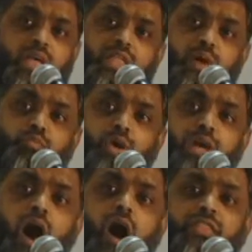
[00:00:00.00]
that we
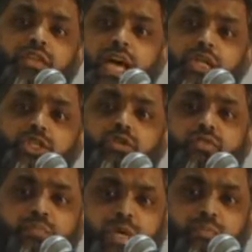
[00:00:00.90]
are the nation of the
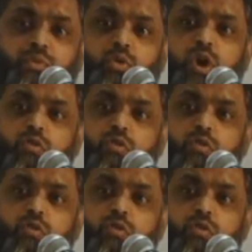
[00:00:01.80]
people